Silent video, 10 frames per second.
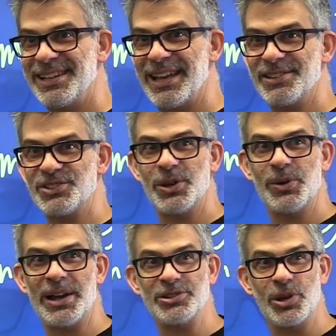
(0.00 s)
And
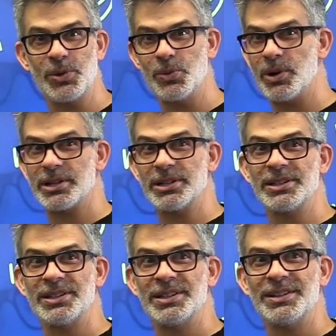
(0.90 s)
so I don't want
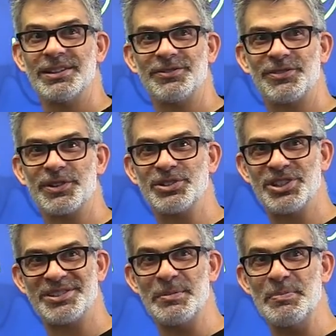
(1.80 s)
to for
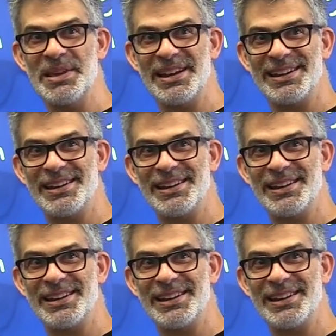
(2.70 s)
just a minute